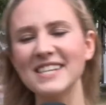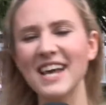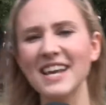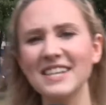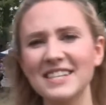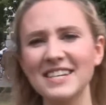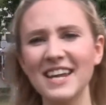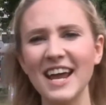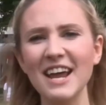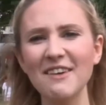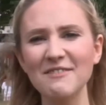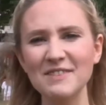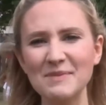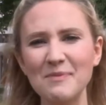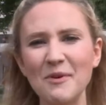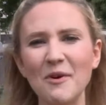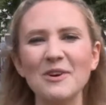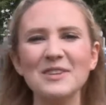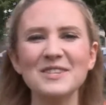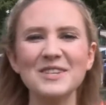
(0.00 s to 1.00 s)
Saturday of
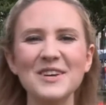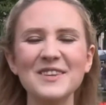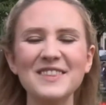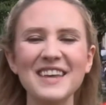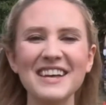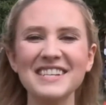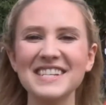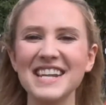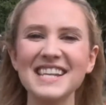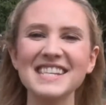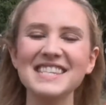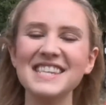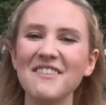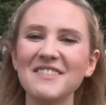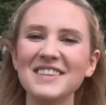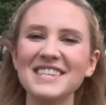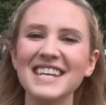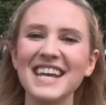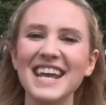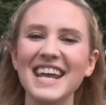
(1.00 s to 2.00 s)
Sport
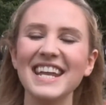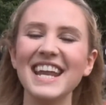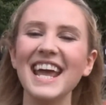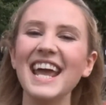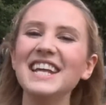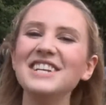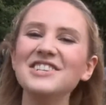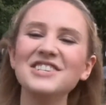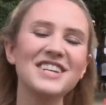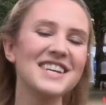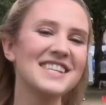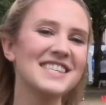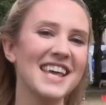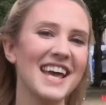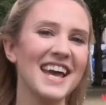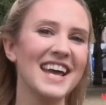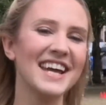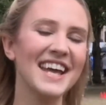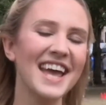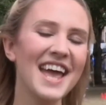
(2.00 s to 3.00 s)
2017 in
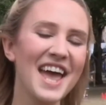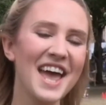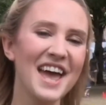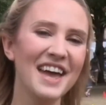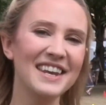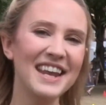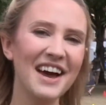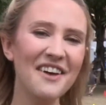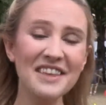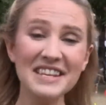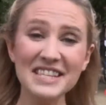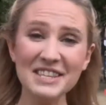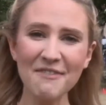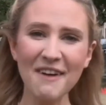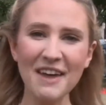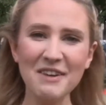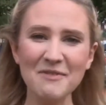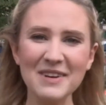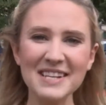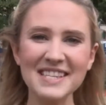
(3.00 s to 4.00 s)
Chiswick. Now, this
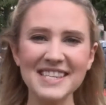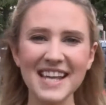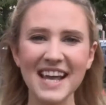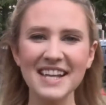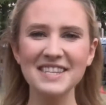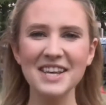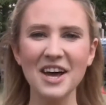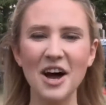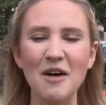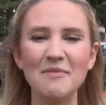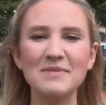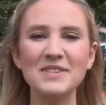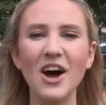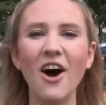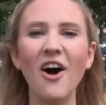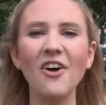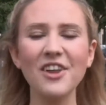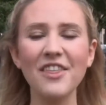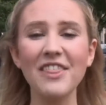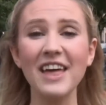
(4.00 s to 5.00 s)
event was set up to
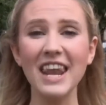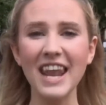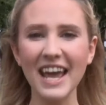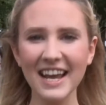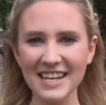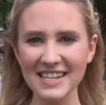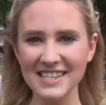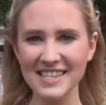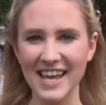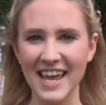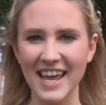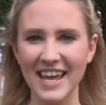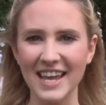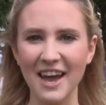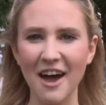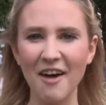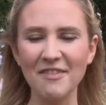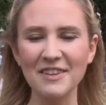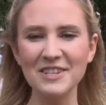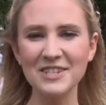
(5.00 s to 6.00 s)
honour the legacy
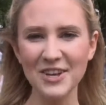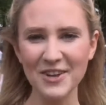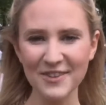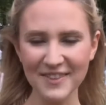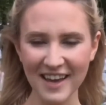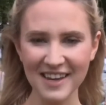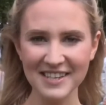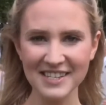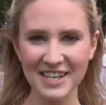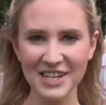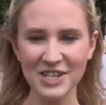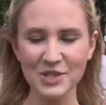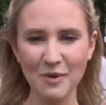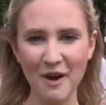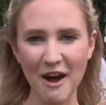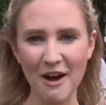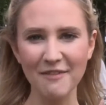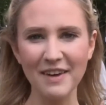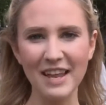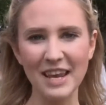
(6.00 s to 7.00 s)
of the
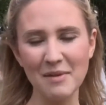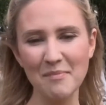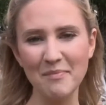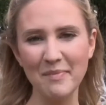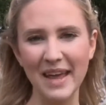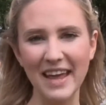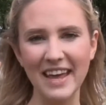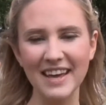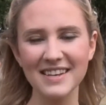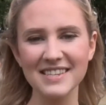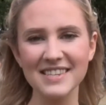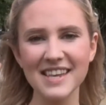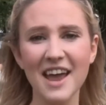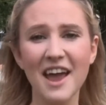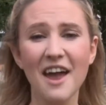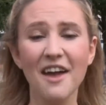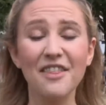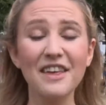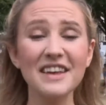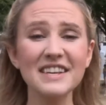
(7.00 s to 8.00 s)
2012 Olympics.
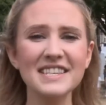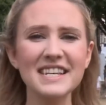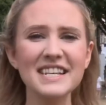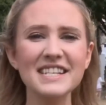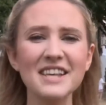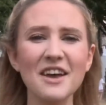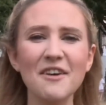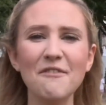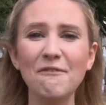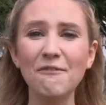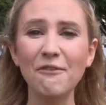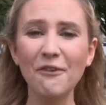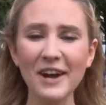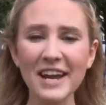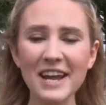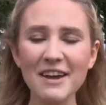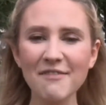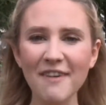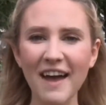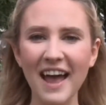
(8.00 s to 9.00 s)
This is a
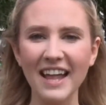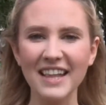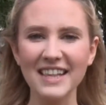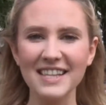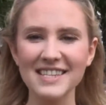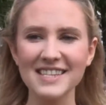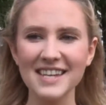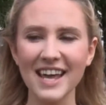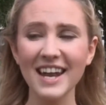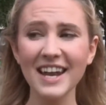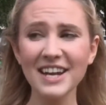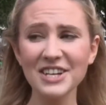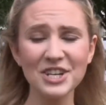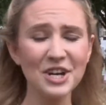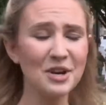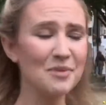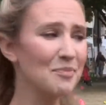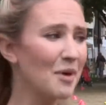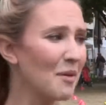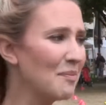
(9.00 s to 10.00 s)
free event, and as you
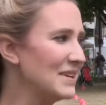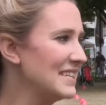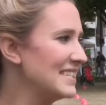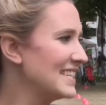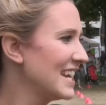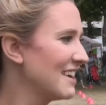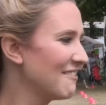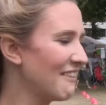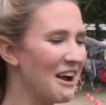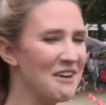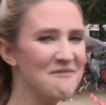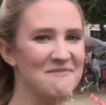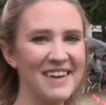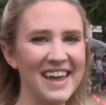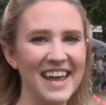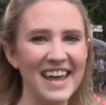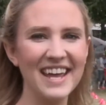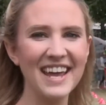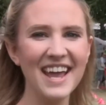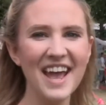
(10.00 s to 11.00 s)
can probably see around
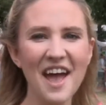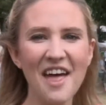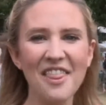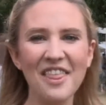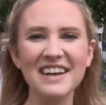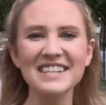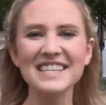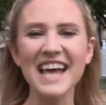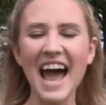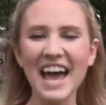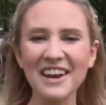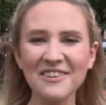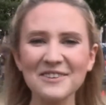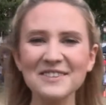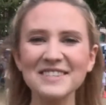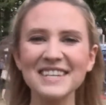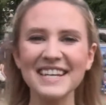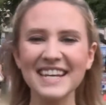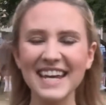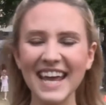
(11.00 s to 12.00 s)
me, there's
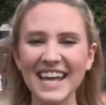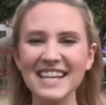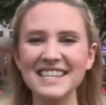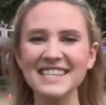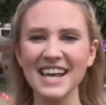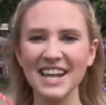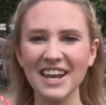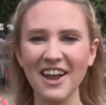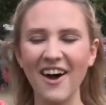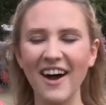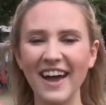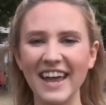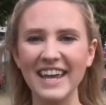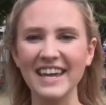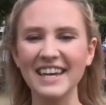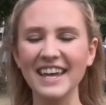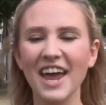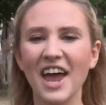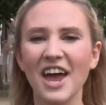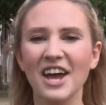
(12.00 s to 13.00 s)
adults and kids
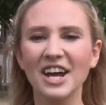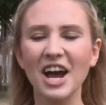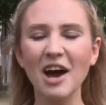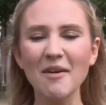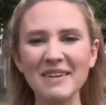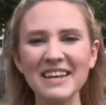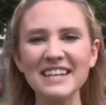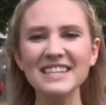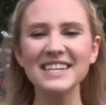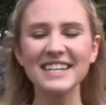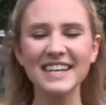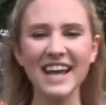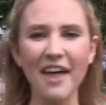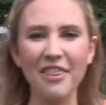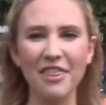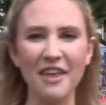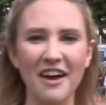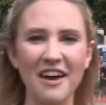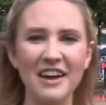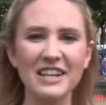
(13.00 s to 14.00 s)
alike coming
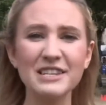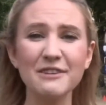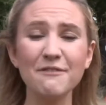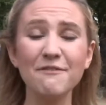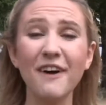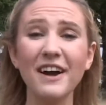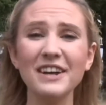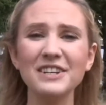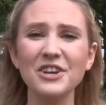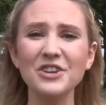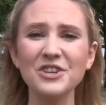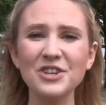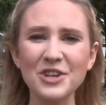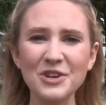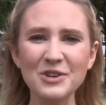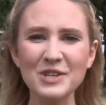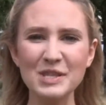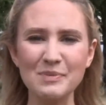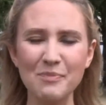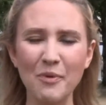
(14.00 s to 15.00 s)
together to find a
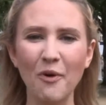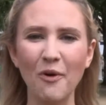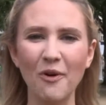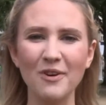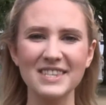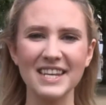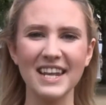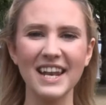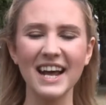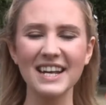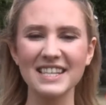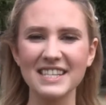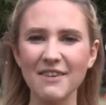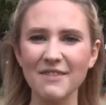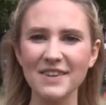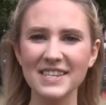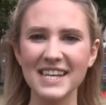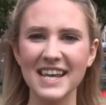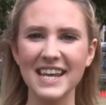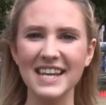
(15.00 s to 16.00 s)
new sport and
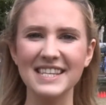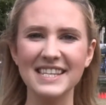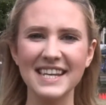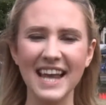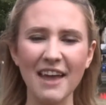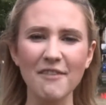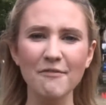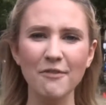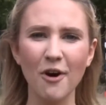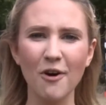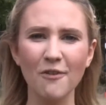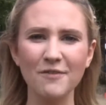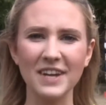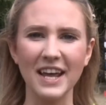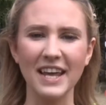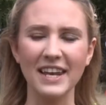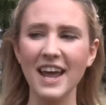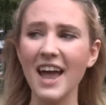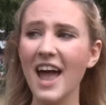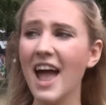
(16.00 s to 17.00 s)
activity to get involved
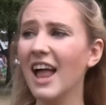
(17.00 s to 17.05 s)
in.